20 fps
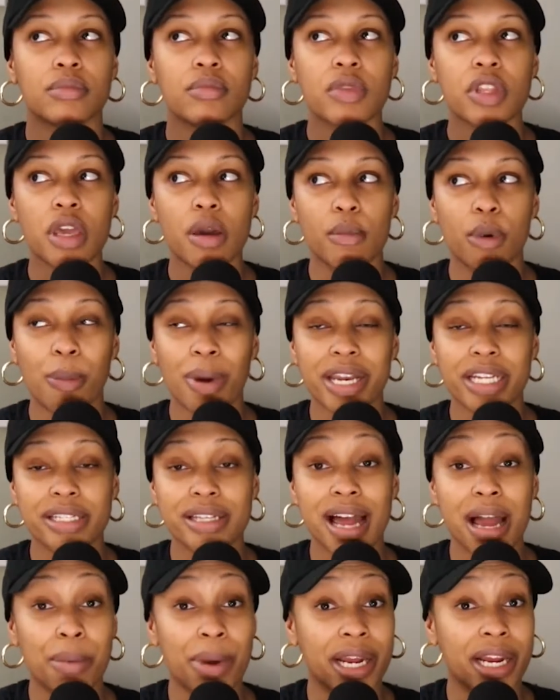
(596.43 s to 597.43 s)
But by the
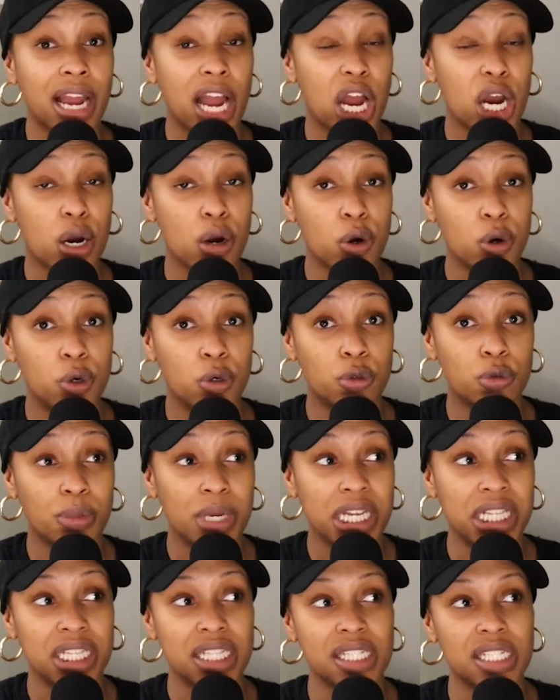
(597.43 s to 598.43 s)
time I got home
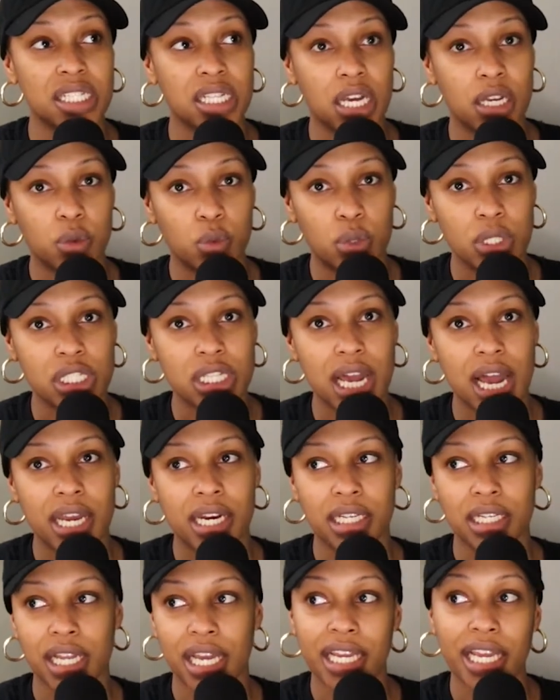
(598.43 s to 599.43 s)
and the sun was kind of
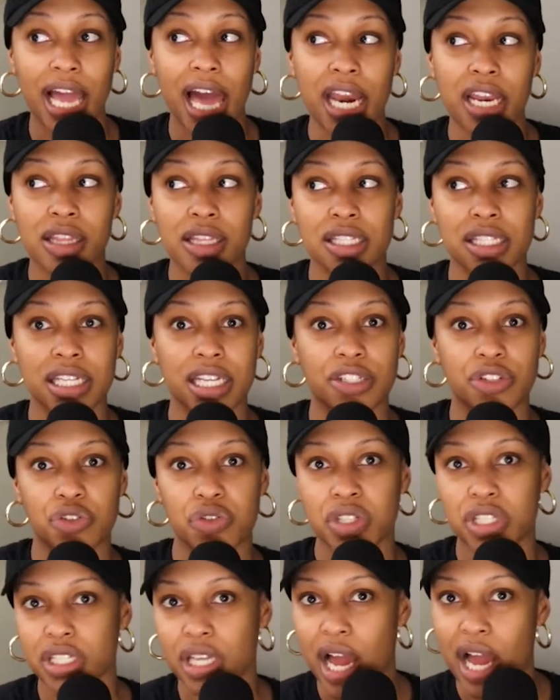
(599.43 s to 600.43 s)
out of the center of the
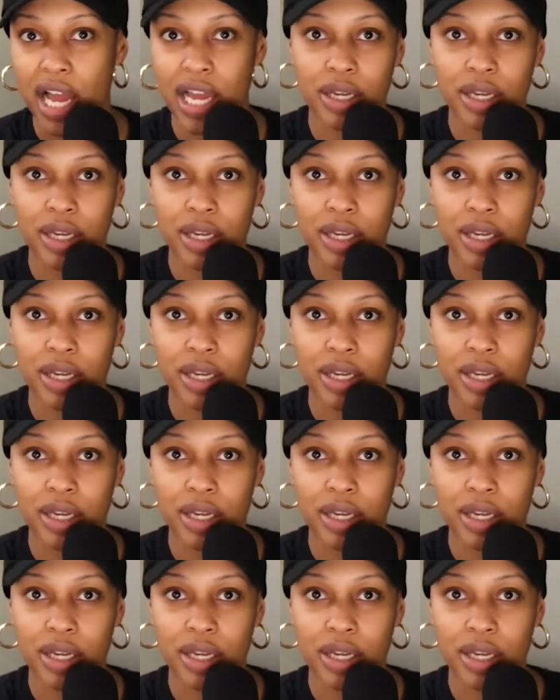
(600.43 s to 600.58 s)
sky,